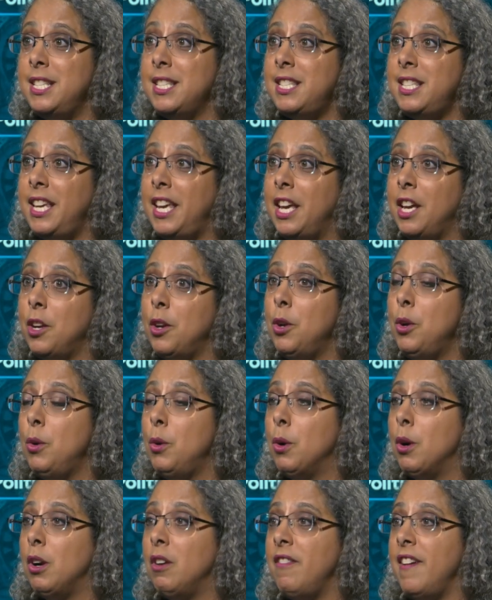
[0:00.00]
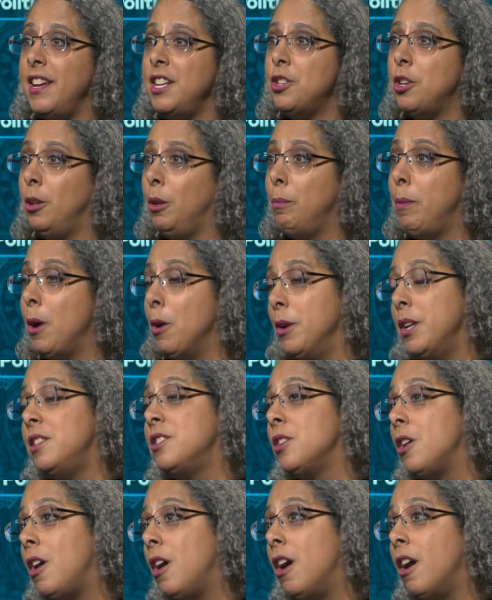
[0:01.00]
in seeing who her eventual
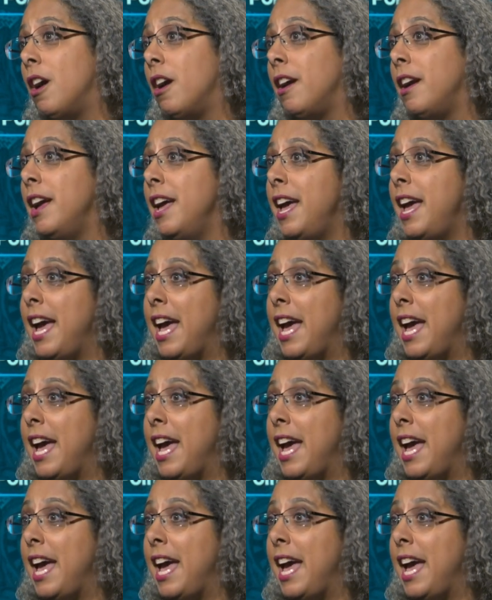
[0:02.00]
opponents are